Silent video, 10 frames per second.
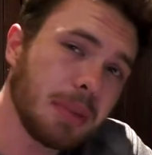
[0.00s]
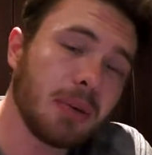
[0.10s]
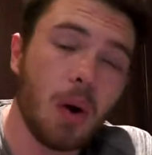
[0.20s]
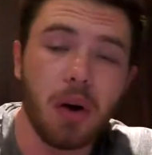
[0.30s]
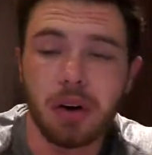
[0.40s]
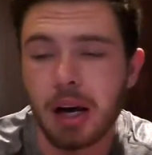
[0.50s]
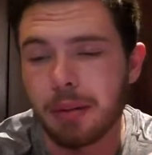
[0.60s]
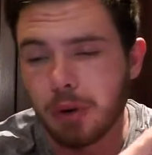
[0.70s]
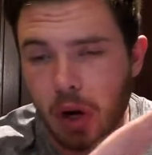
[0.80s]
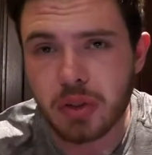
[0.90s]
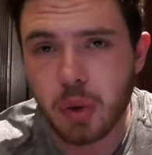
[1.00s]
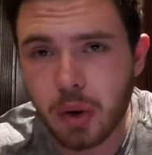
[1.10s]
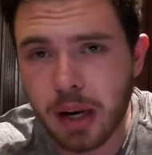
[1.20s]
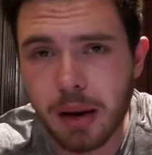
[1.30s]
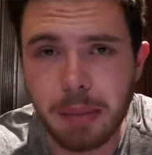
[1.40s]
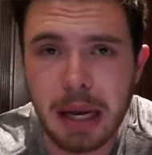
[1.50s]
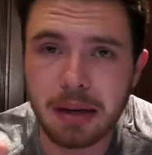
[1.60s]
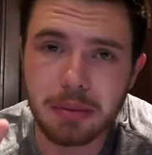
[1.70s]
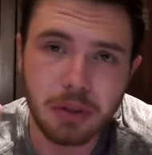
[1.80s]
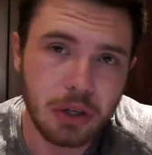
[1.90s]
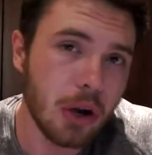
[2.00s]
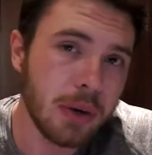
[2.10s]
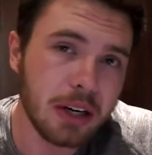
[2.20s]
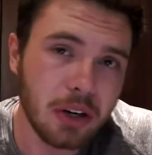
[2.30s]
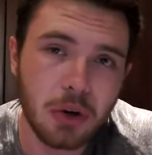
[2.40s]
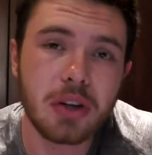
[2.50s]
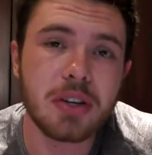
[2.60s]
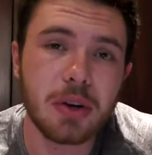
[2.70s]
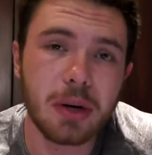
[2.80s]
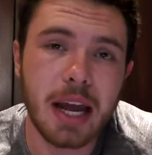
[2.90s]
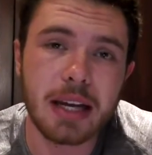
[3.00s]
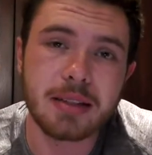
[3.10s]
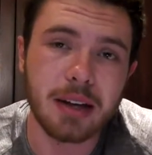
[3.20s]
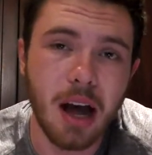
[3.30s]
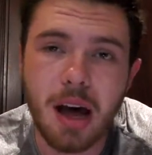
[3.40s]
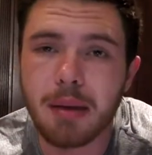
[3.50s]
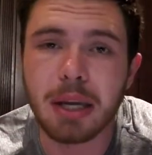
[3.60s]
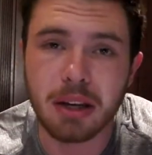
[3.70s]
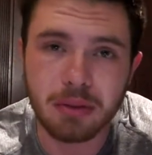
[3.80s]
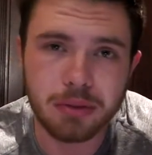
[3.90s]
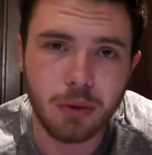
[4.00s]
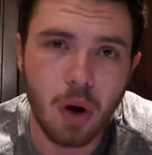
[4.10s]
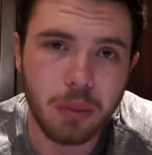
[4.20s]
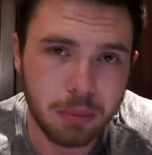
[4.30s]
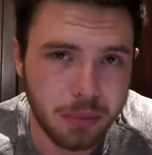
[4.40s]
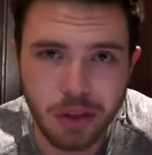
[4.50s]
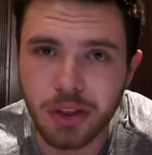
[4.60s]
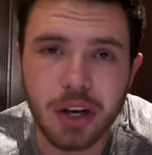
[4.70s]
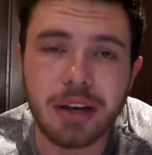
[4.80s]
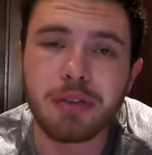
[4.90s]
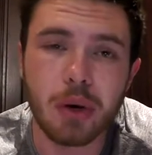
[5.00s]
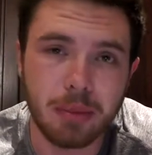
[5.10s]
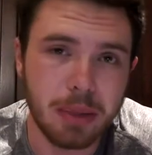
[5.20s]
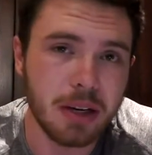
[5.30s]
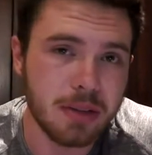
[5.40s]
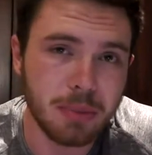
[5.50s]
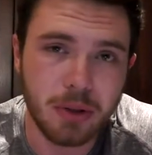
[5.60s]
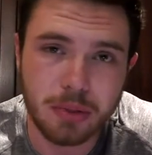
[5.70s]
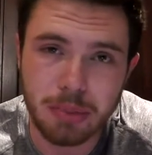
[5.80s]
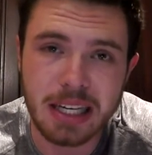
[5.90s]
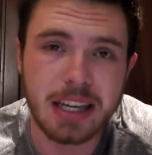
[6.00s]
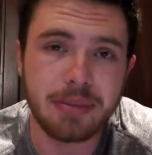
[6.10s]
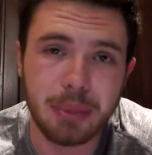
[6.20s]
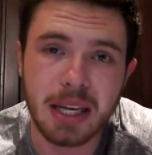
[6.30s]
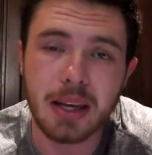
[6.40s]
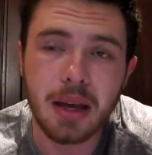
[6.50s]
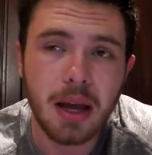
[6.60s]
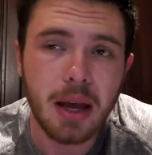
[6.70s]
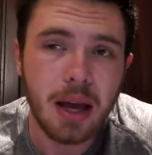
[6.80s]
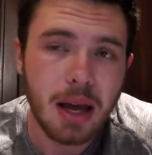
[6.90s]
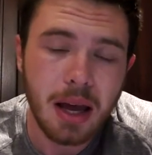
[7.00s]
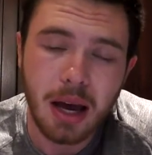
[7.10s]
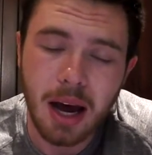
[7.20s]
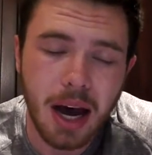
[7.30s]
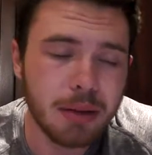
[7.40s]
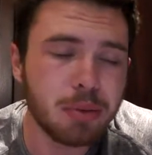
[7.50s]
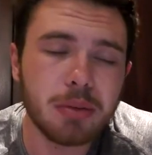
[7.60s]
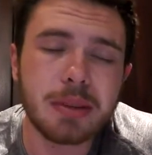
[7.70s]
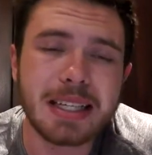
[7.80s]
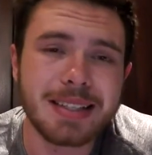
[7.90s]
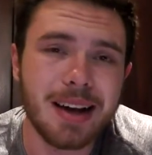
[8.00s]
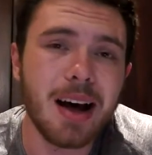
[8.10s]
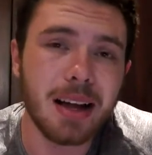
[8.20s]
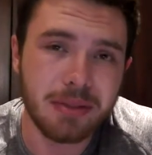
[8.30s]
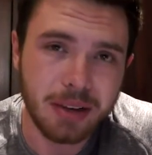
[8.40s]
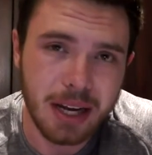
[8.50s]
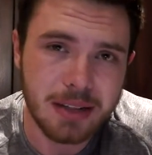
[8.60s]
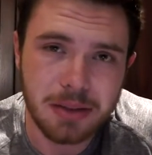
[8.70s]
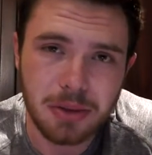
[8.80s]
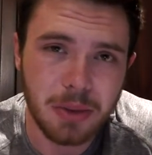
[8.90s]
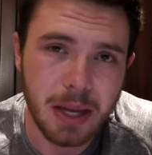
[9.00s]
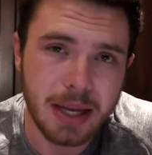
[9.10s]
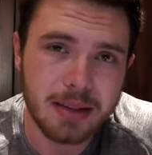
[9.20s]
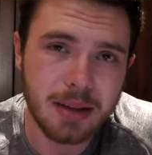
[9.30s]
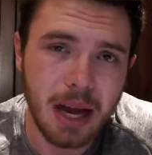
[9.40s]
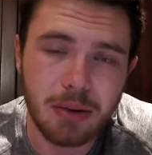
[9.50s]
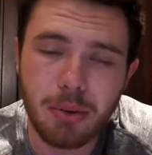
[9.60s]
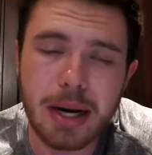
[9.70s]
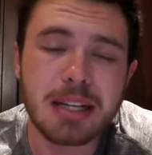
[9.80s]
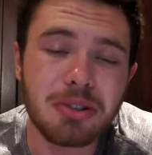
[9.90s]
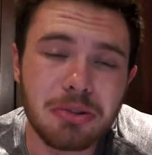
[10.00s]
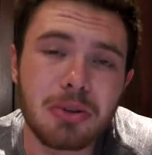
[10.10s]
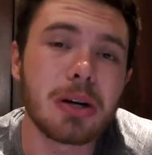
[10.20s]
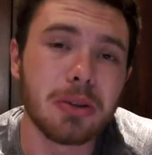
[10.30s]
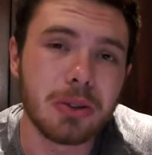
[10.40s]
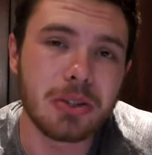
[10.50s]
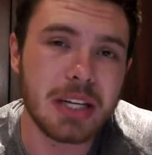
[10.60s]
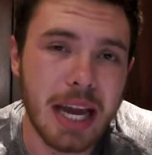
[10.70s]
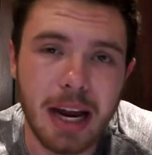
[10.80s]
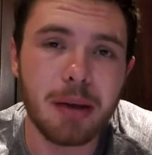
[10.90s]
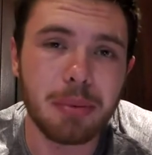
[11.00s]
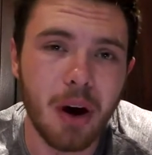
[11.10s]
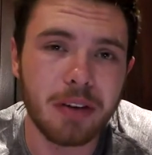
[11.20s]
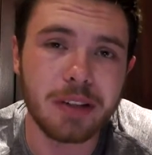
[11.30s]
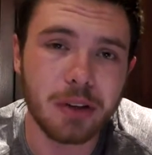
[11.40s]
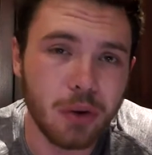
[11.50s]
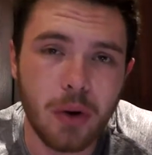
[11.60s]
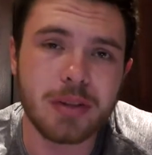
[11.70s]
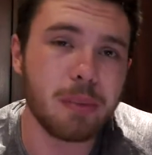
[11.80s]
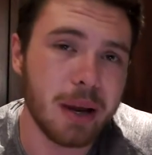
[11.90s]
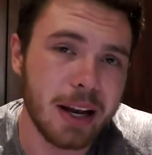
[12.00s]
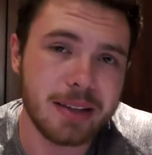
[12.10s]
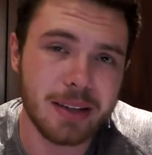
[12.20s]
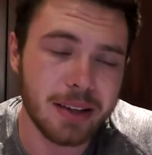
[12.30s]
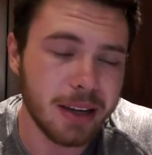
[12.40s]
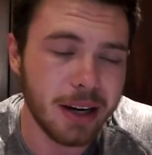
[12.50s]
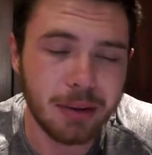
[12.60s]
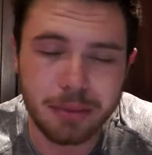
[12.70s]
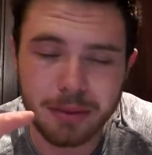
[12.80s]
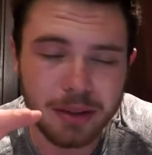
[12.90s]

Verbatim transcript: me wrong, I'm not talking about going and crossing your legs and humming for 30, 40 minutes, because believe me, I'd probably die if I had to do that. I'd really struggle to get up after crossing my legs like that. I,